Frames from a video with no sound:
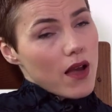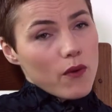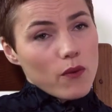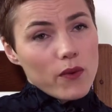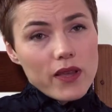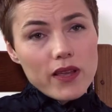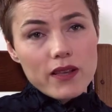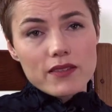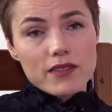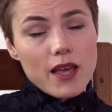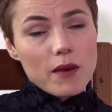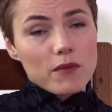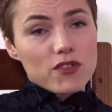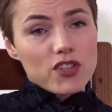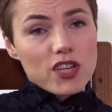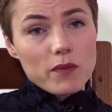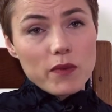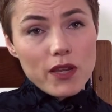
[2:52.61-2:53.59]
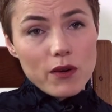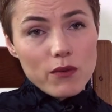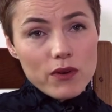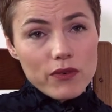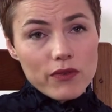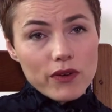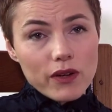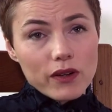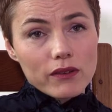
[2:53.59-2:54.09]
We accept GP
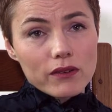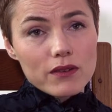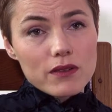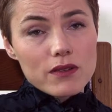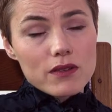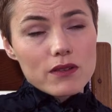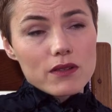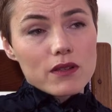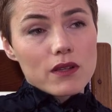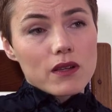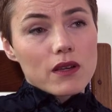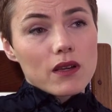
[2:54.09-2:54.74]
referrals.